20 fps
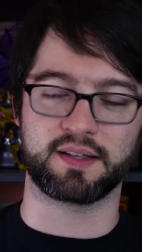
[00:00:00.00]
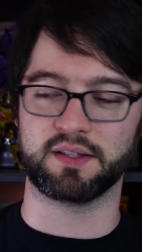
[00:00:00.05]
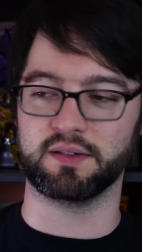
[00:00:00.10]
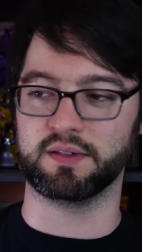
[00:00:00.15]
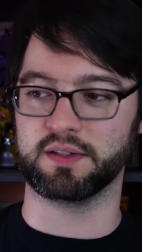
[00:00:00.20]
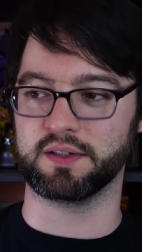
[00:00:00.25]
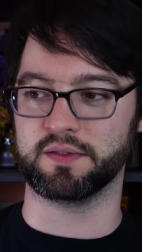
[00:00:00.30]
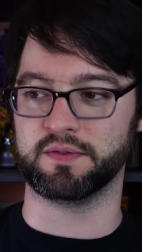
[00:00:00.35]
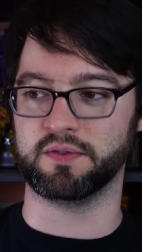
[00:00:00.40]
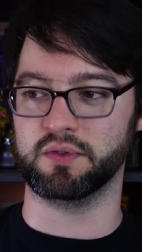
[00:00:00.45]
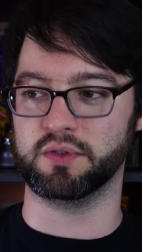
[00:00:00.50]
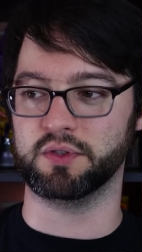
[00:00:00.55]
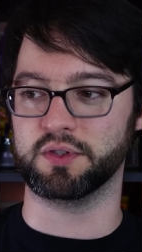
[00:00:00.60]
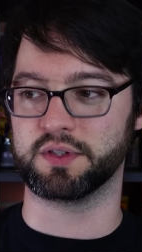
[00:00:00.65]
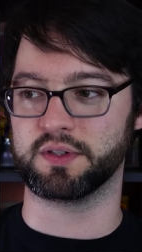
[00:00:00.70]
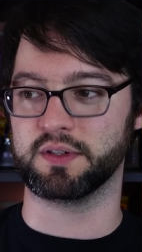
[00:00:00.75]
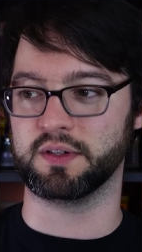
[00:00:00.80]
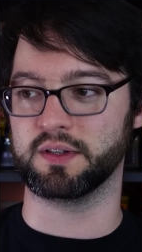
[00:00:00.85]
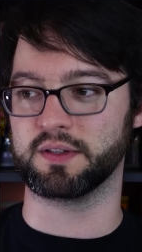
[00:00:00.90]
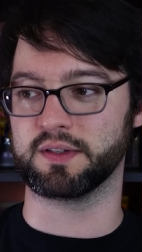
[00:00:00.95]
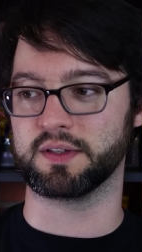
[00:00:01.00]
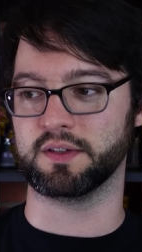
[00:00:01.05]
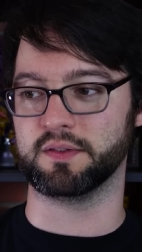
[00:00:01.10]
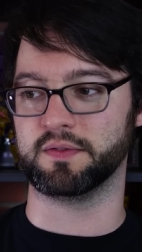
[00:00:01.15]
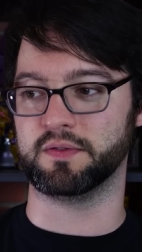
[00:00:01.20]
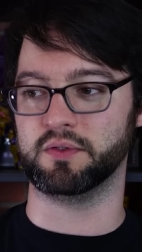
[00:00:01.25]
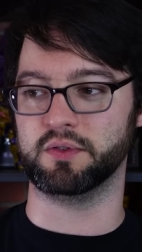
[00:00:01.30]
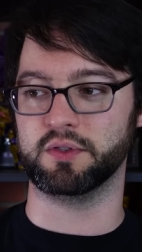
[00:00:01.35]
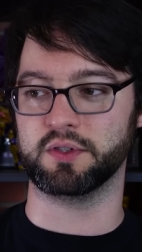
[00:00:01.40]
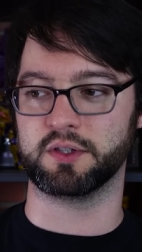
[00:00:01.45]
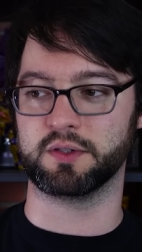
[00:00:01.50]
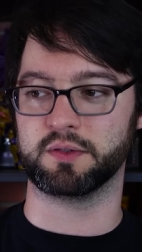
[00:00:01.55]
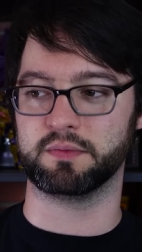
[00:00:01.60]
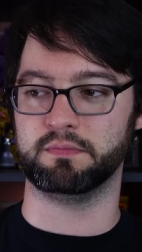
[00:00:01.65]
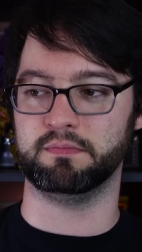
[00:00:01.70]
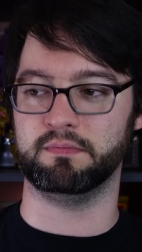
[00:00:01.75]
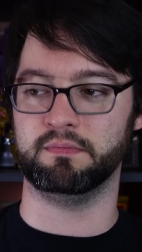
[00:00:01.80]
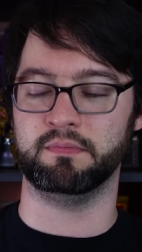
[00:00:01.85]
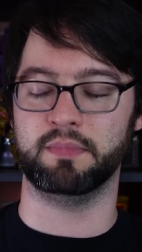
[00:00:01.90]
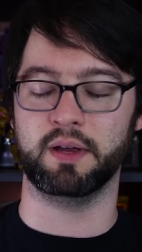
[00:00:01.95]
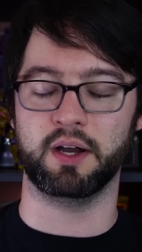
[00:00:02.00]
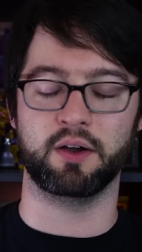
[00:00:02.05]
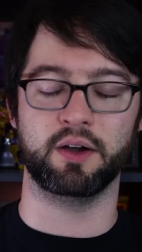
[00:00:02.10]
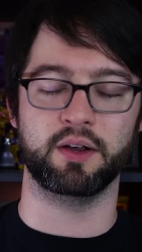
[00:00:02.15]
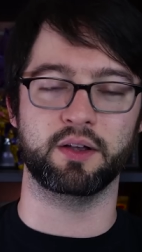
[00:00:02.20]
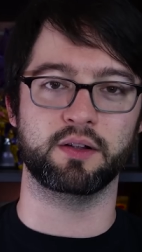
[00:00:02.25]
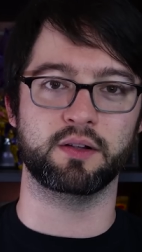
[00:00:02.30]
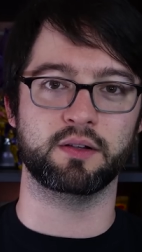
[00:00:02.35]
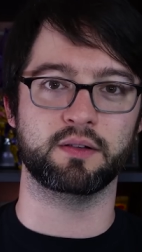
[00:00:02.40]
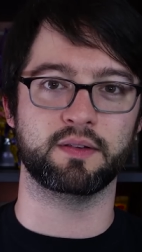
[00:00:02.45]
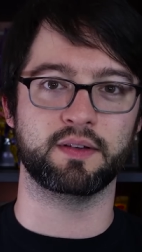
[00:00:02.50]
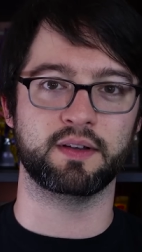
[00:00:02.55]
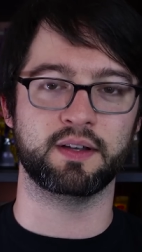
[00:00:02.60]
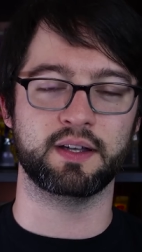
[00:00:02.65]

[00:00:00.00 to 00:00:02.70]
so it's a foolish burial